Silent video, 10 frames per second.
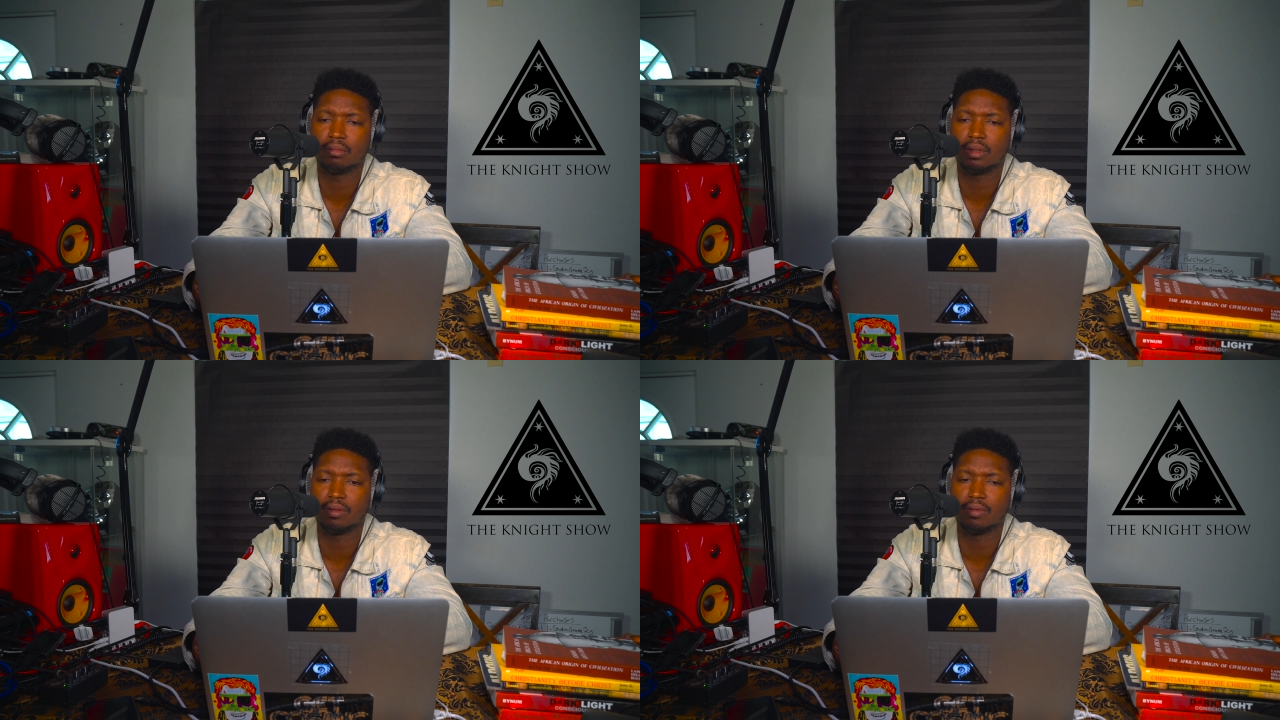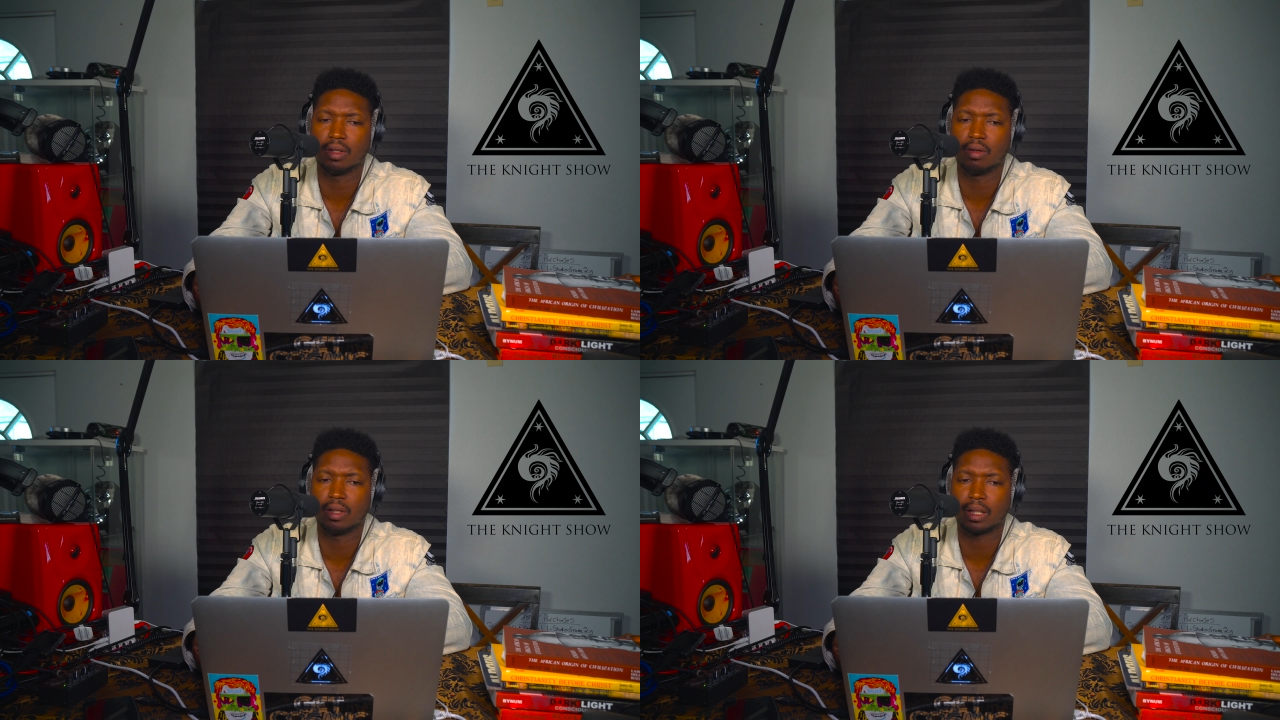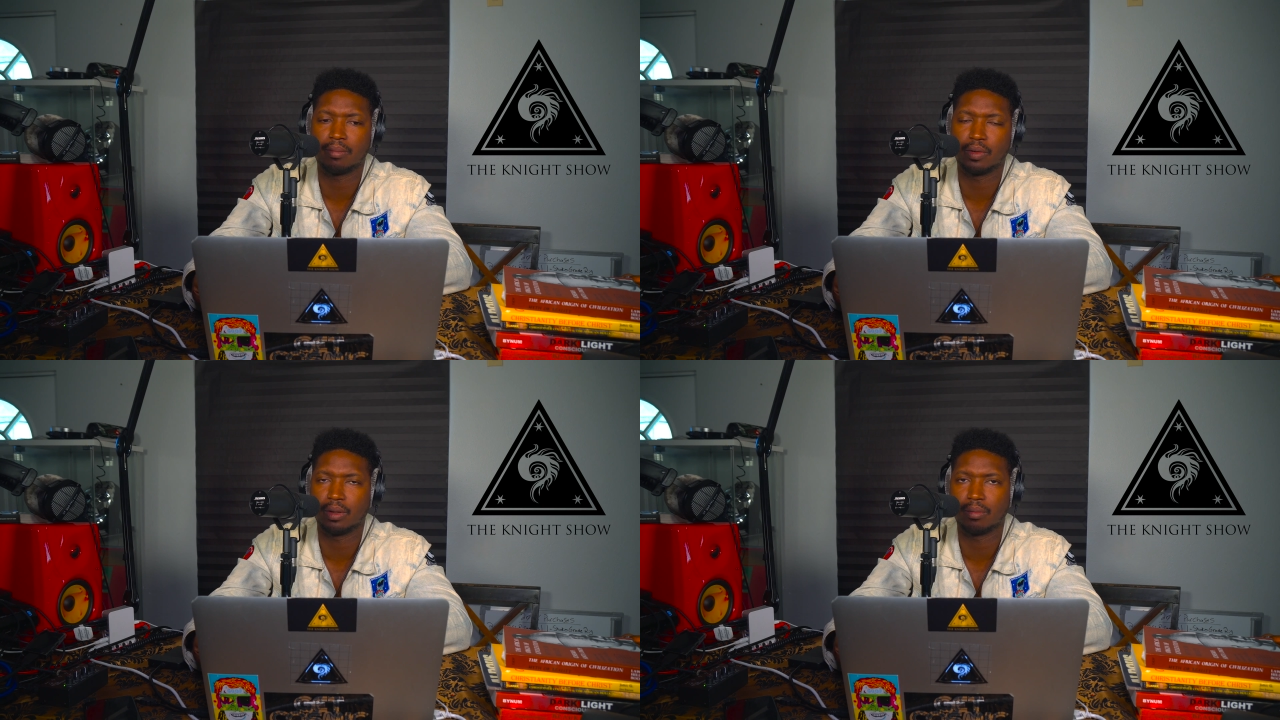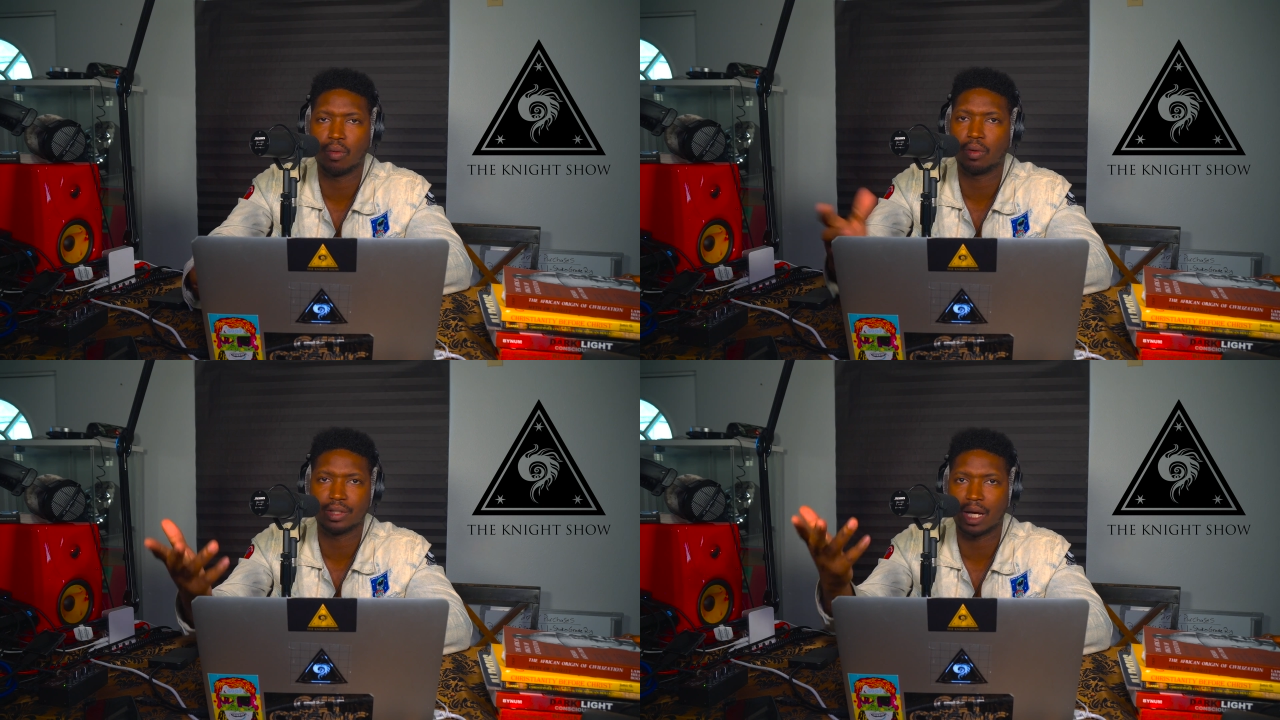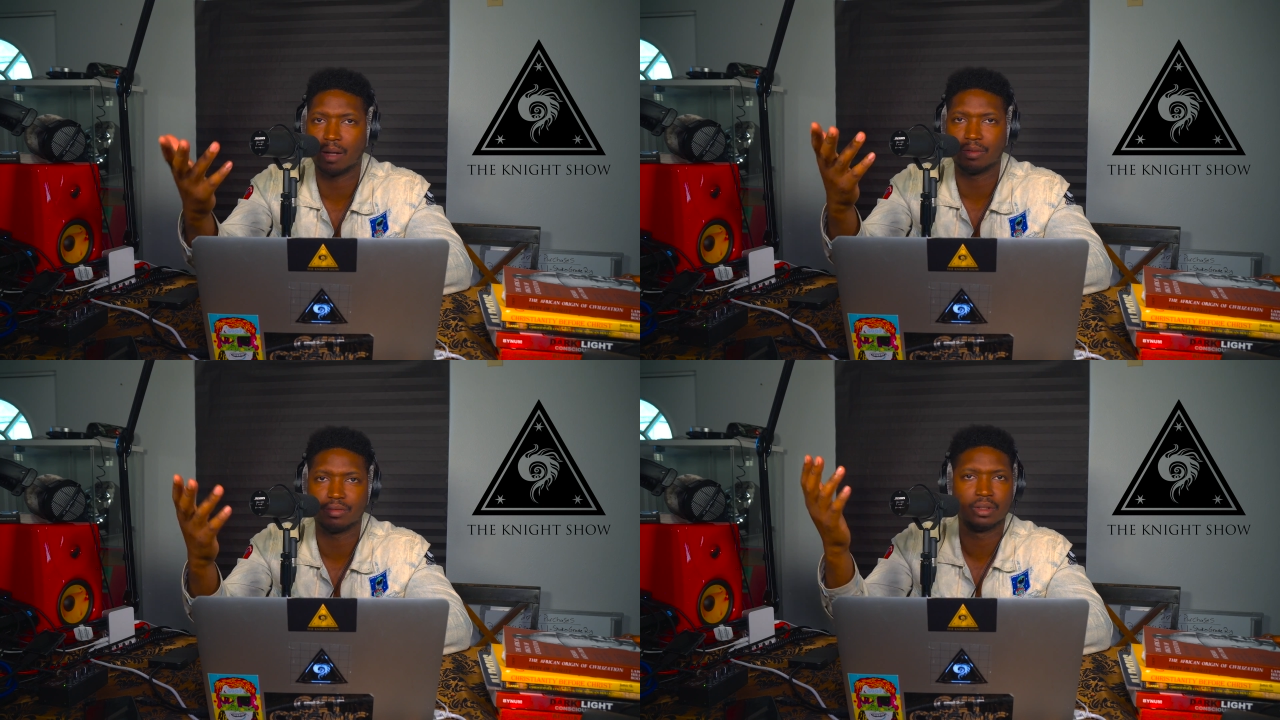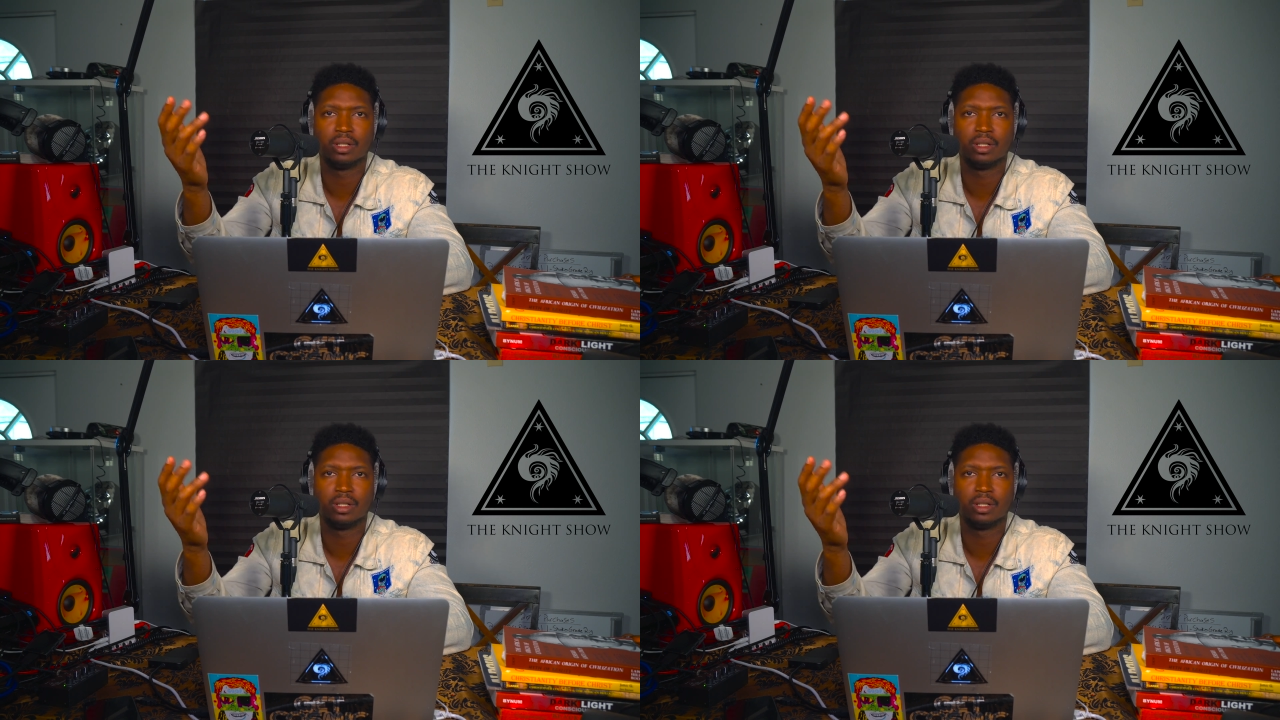even though like I'm doing a poor job of